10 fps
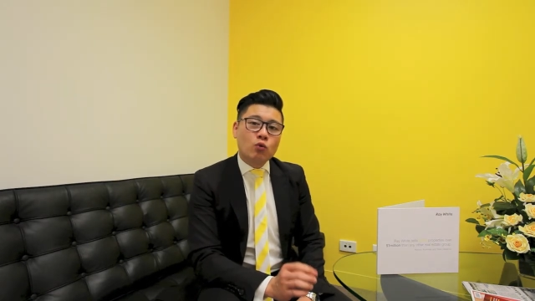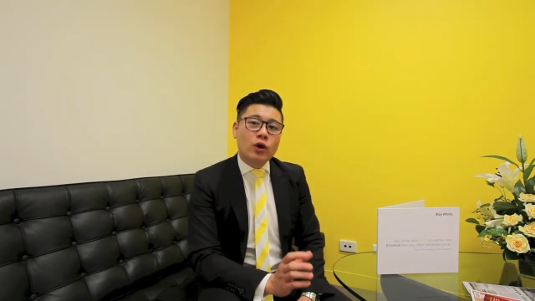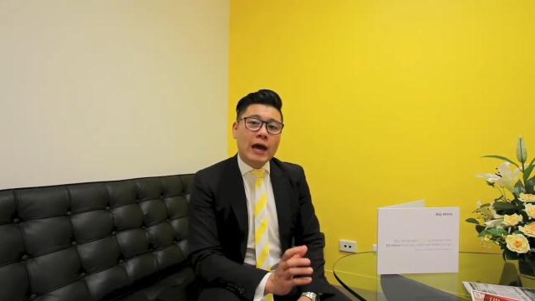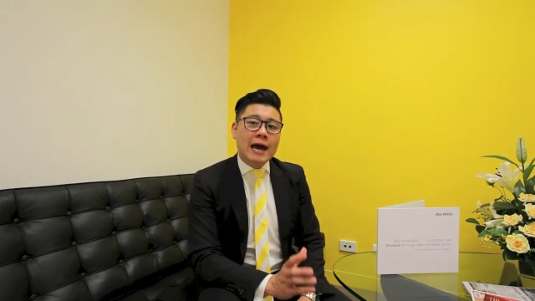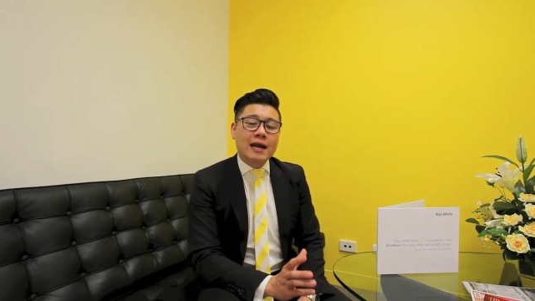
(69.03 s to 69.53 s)

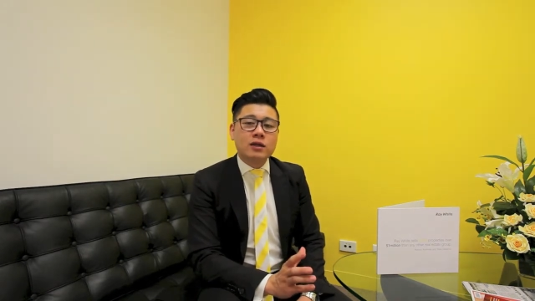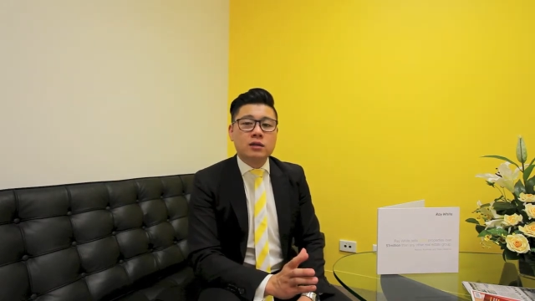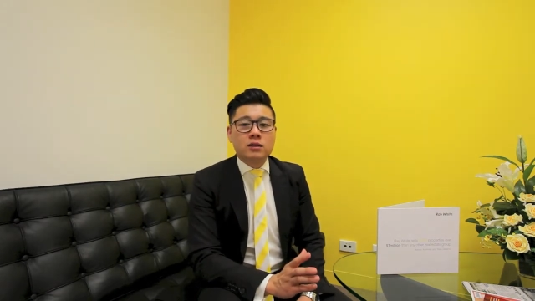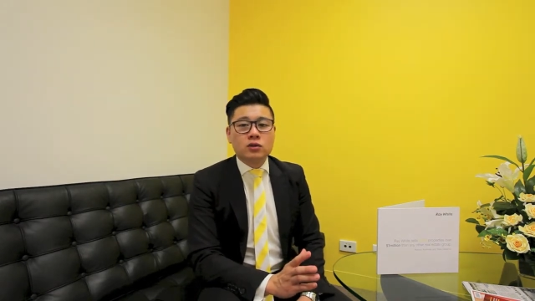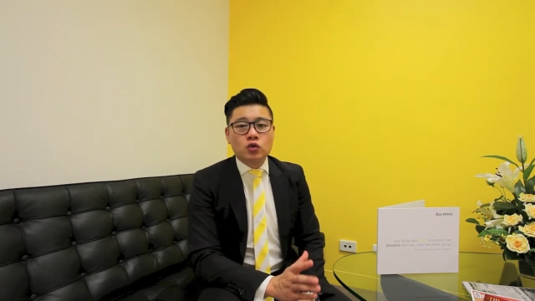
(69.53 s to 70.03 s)
were added
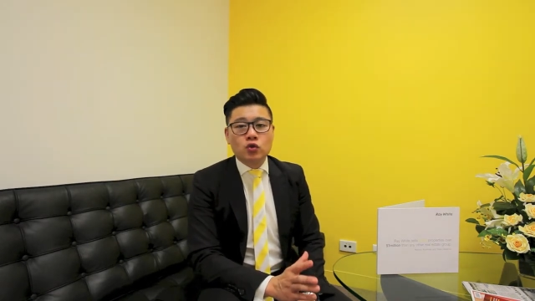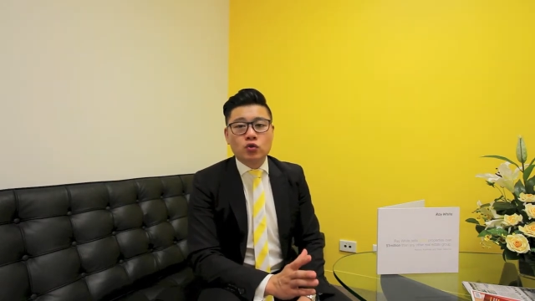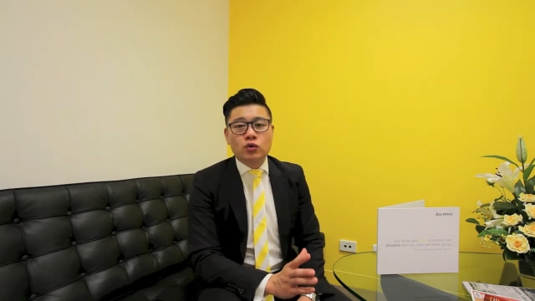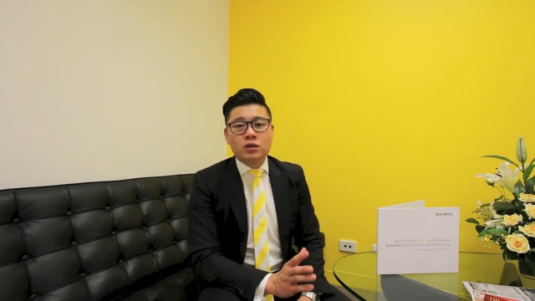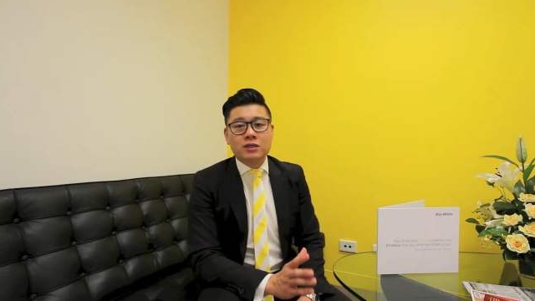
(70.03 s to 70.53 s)

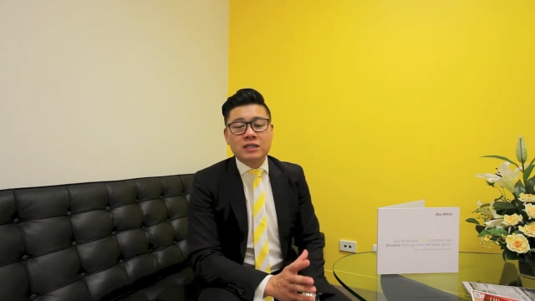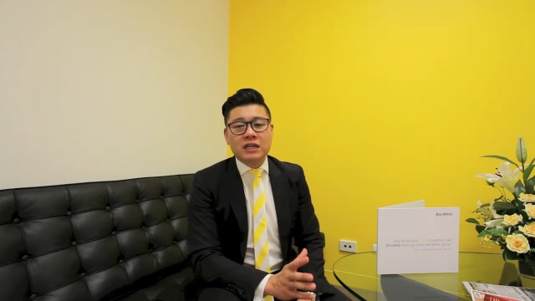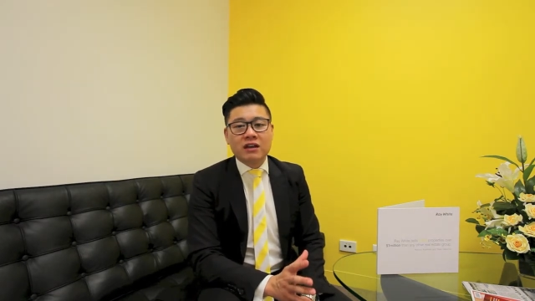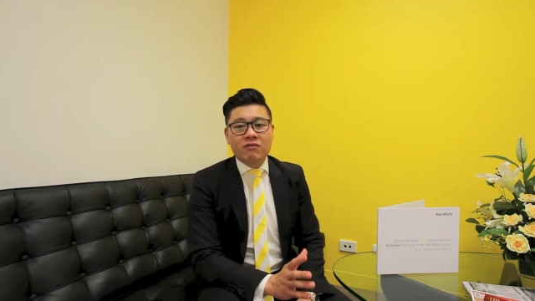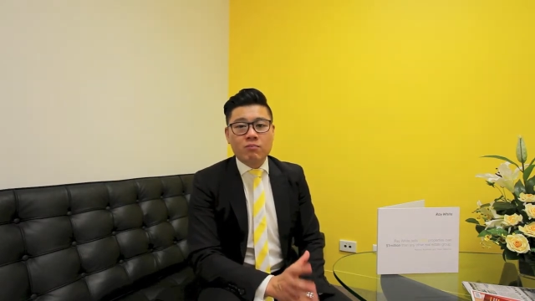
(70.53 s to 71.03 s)
to the
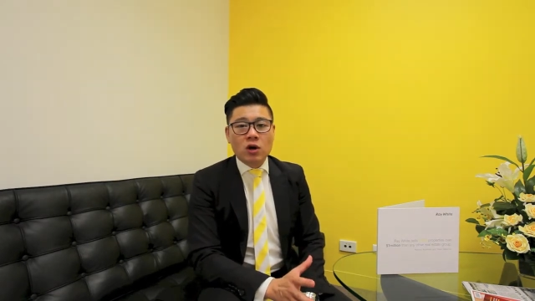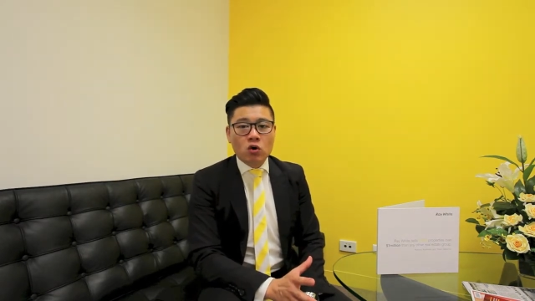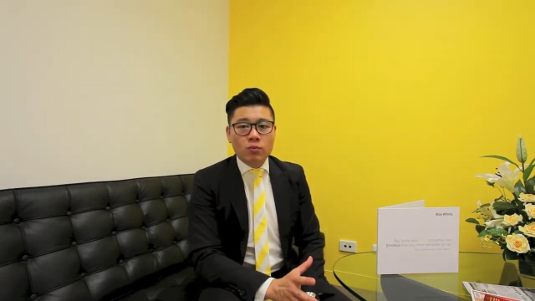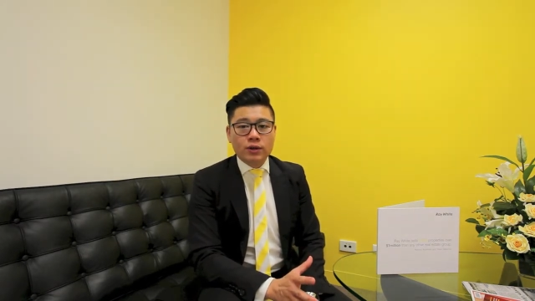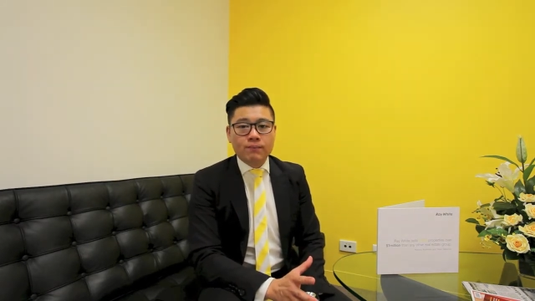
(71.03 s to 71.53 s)
city of
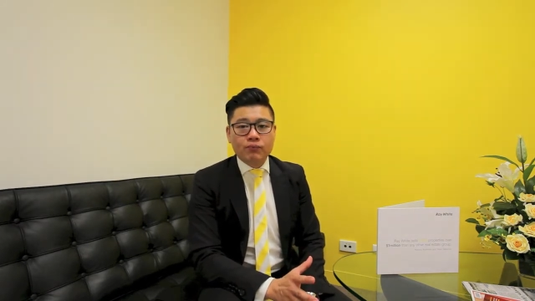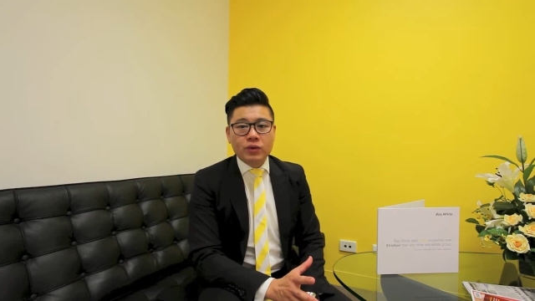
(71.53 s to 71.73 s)
Melbourne.